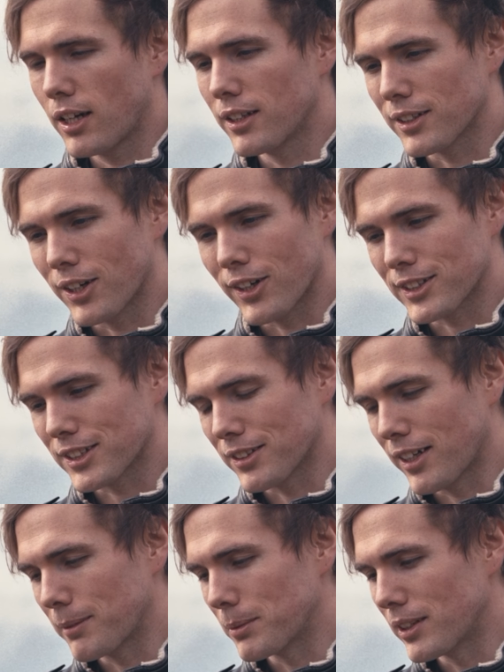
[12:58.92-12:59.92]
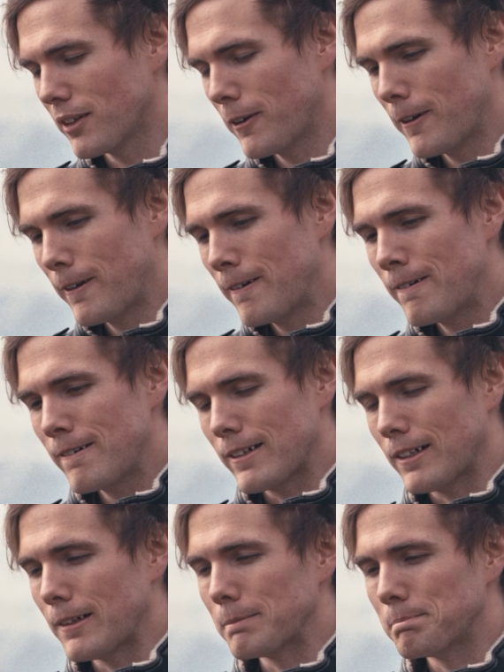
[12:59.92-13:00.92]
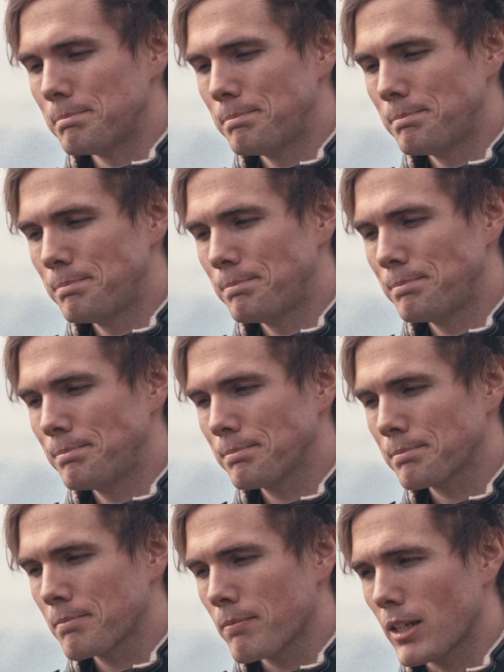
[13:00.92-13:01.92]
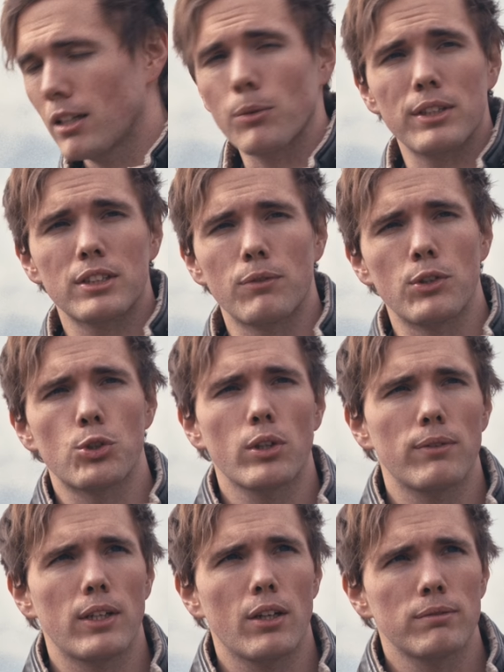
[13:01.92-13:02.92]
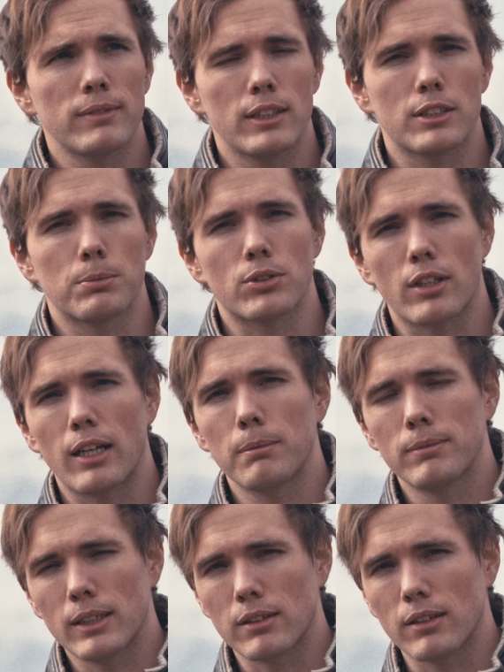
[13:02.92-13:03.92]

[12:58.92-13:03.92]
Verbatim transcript: kind of costs a lot. But um, anyways, if you enjoyed the video, hit subscribe, hit